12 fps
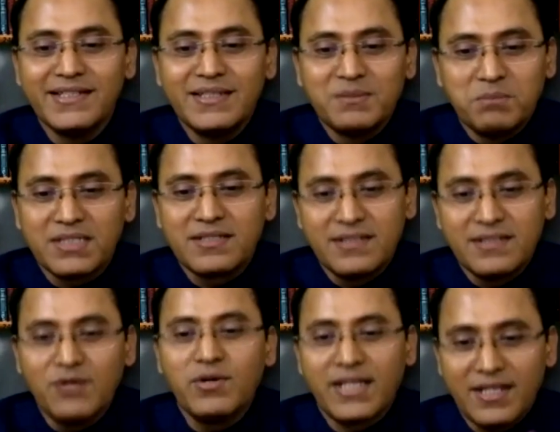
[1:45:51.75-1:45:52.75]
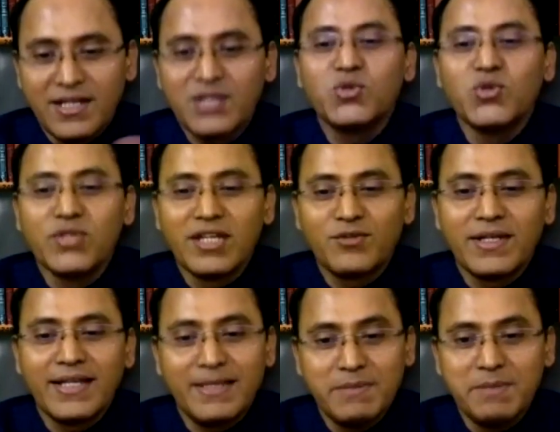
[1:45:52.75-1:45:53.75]
But now I cannot do that one.
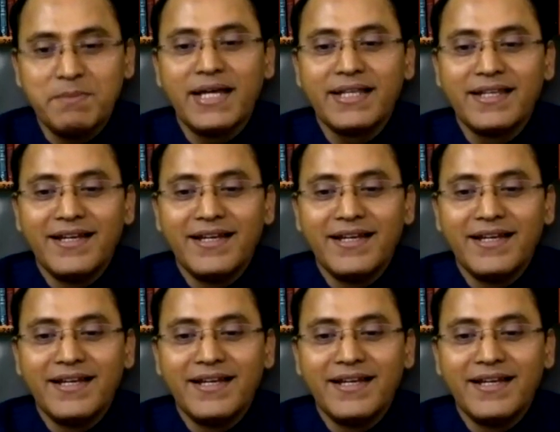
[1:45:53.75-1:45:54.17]
I'm a man.